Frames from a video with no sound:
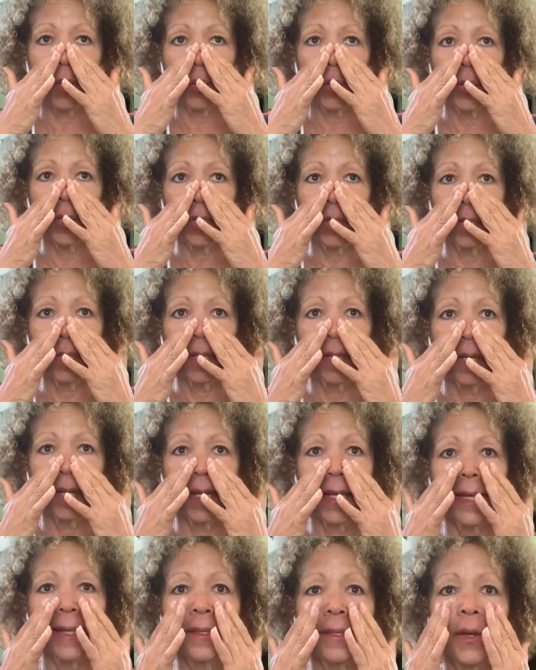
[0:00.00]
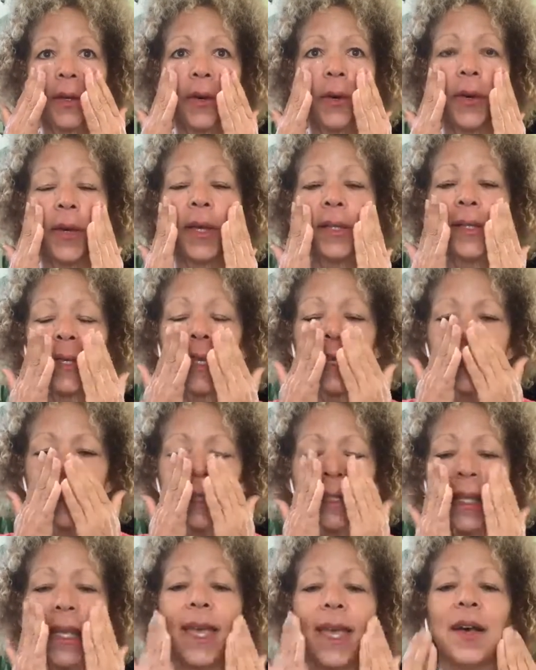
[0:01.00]
word is, is, is
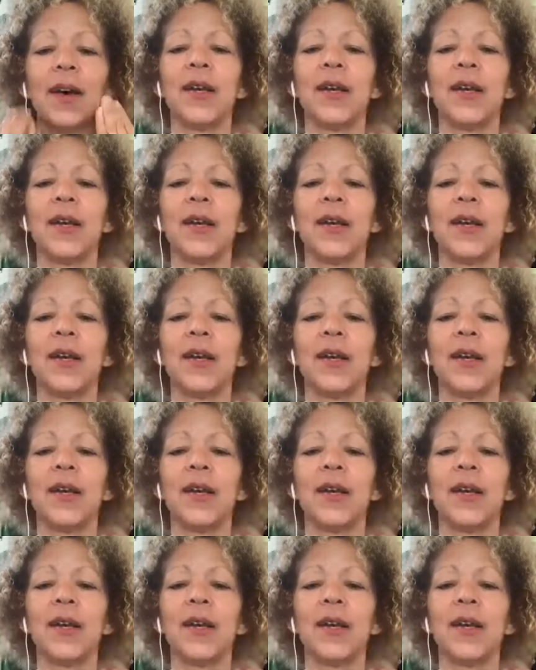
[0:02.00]
in,